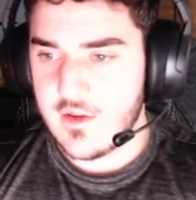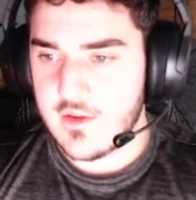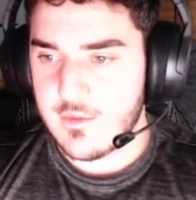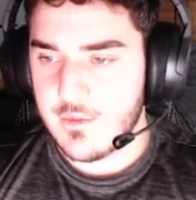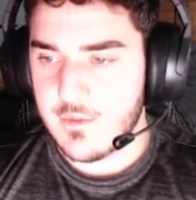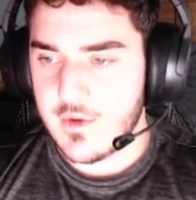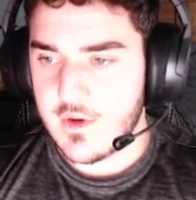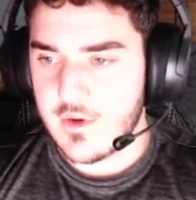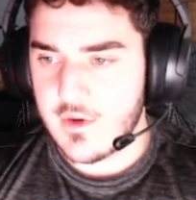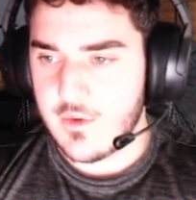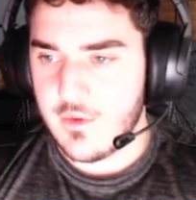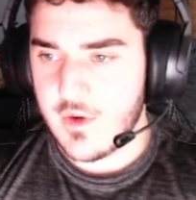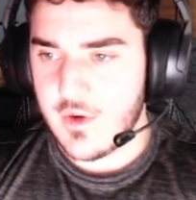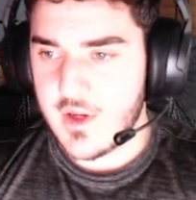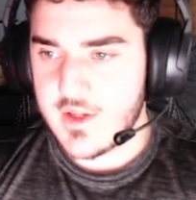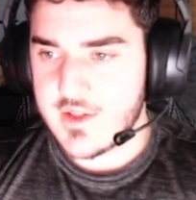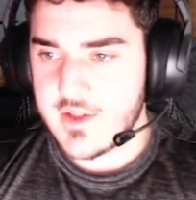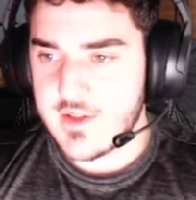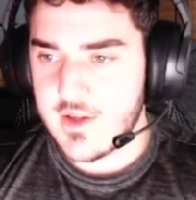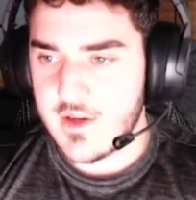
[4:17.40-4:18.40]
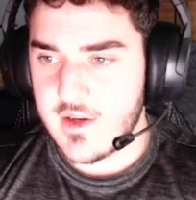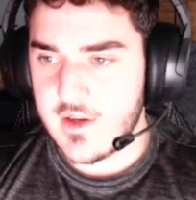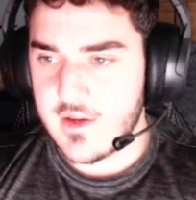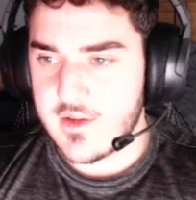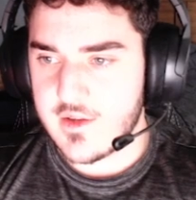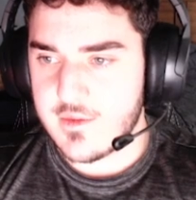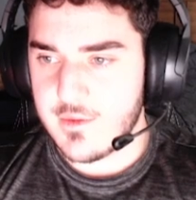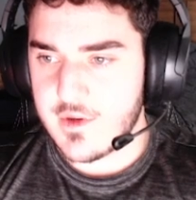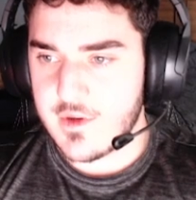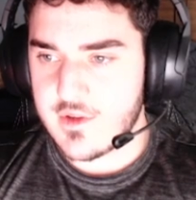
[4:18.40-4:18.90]
Been quite steady,
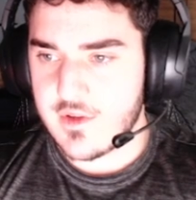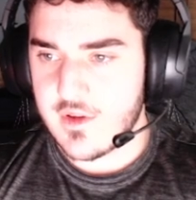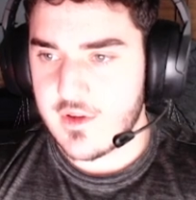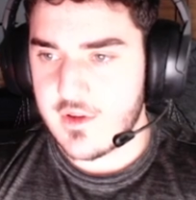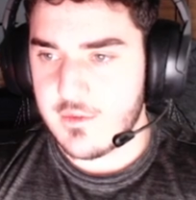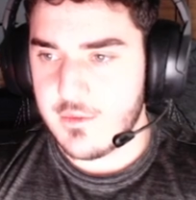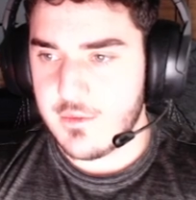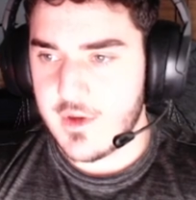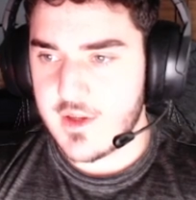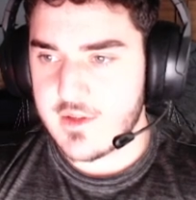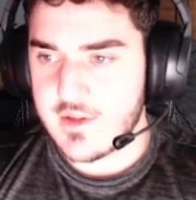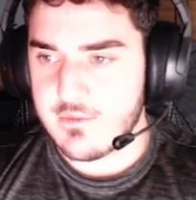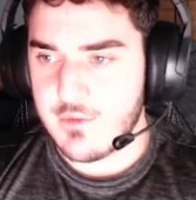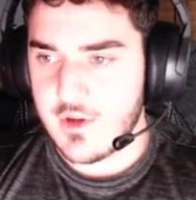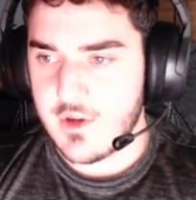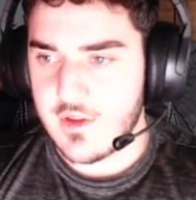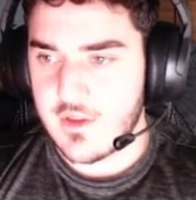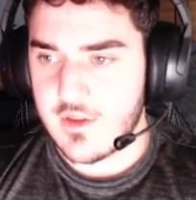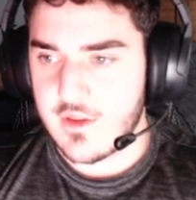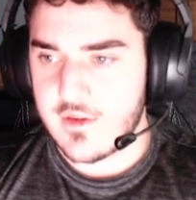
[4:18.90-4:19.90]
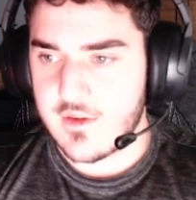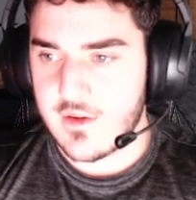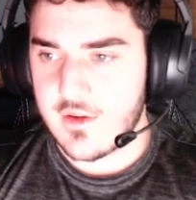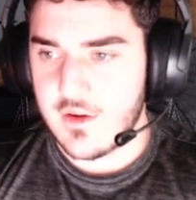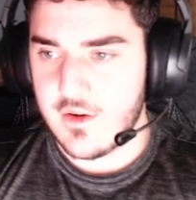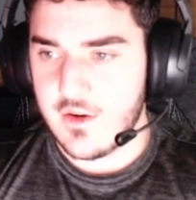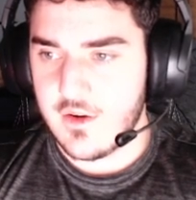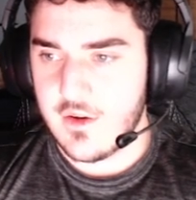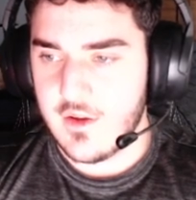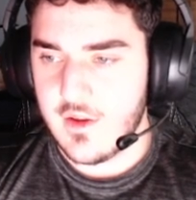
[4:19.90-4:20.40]
especially in the past month,
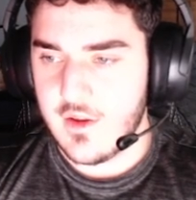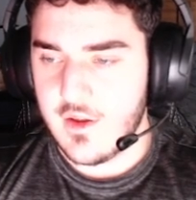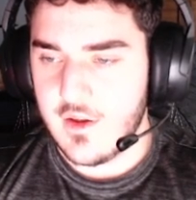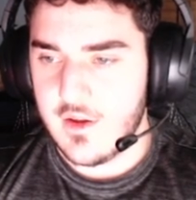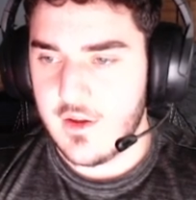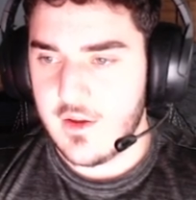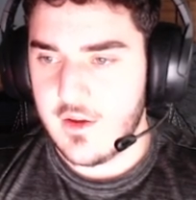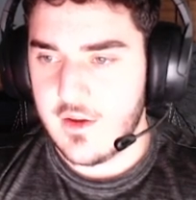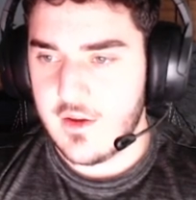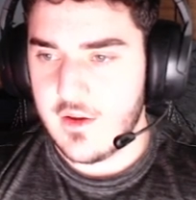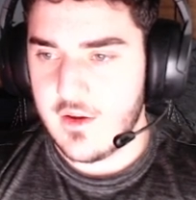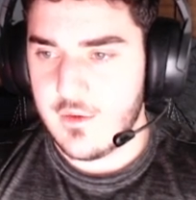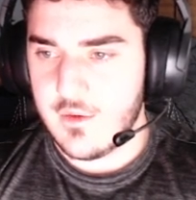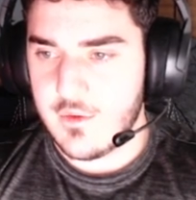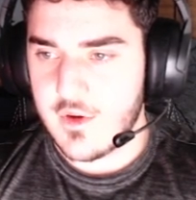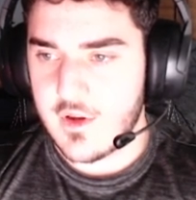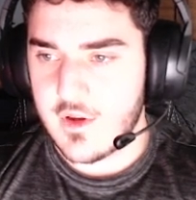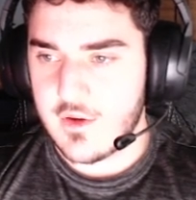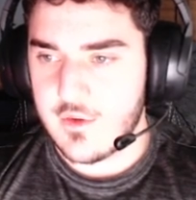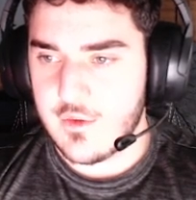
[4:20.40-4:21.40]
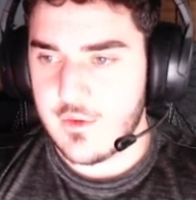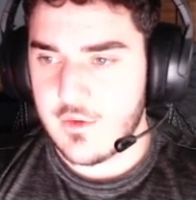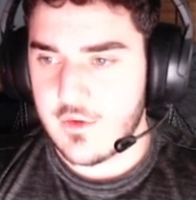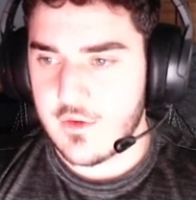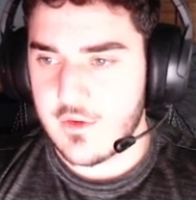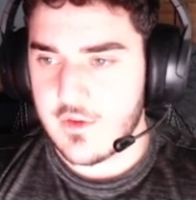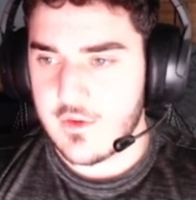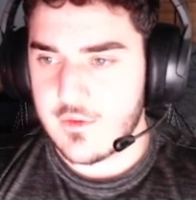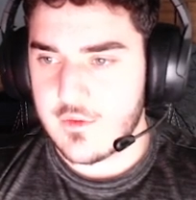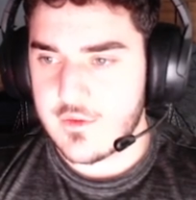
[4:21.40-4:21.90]
so I would ignore
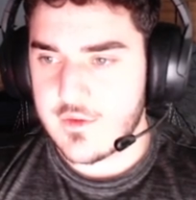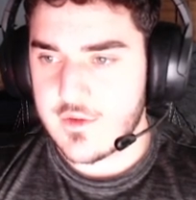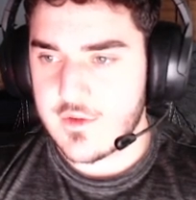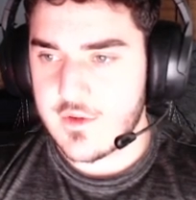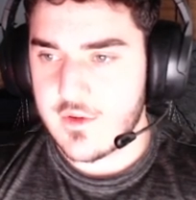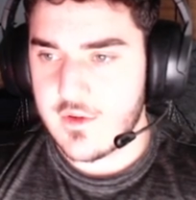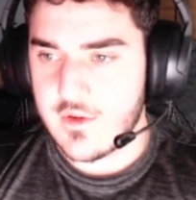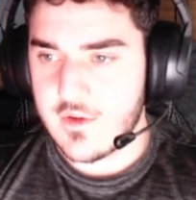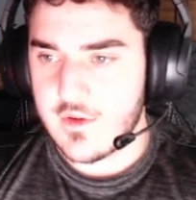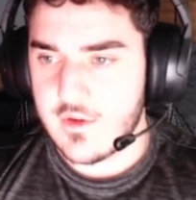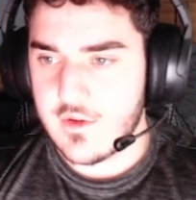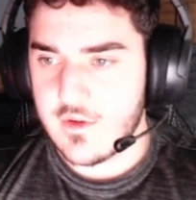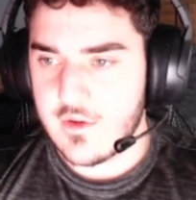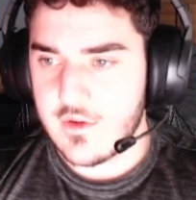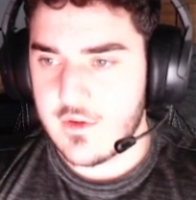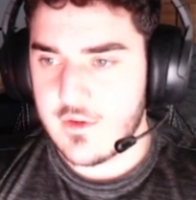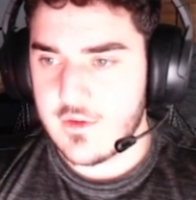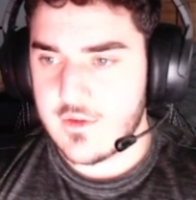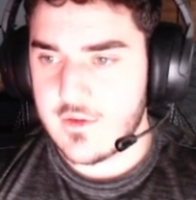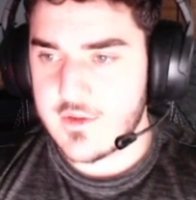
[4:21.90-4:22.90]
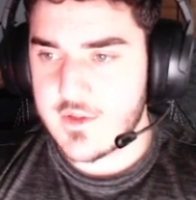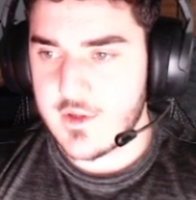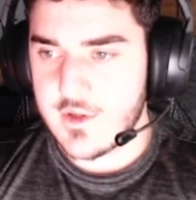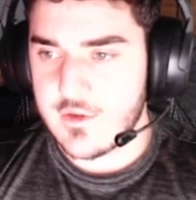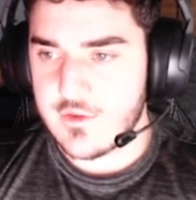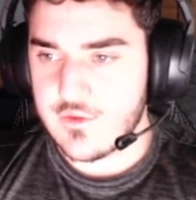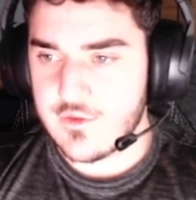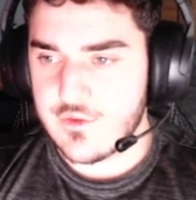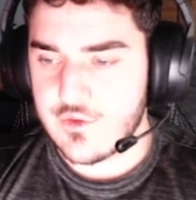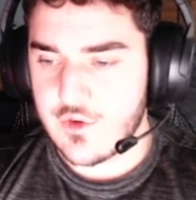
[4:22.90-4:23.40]
those
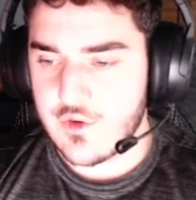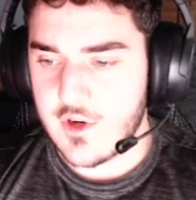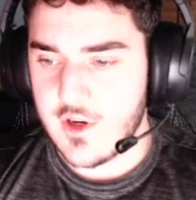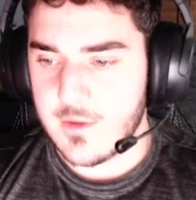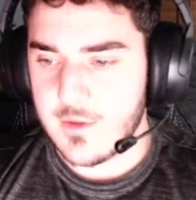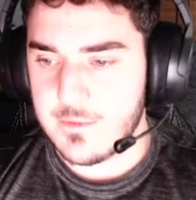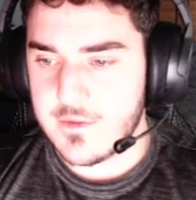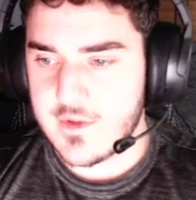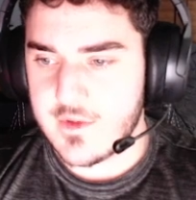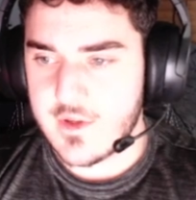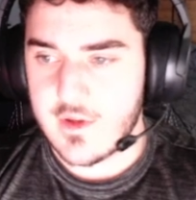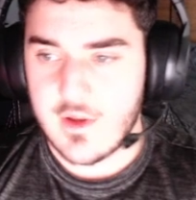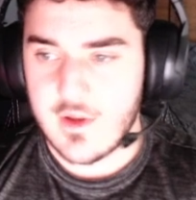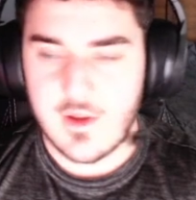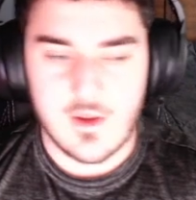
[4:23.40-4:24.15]
sudden drops.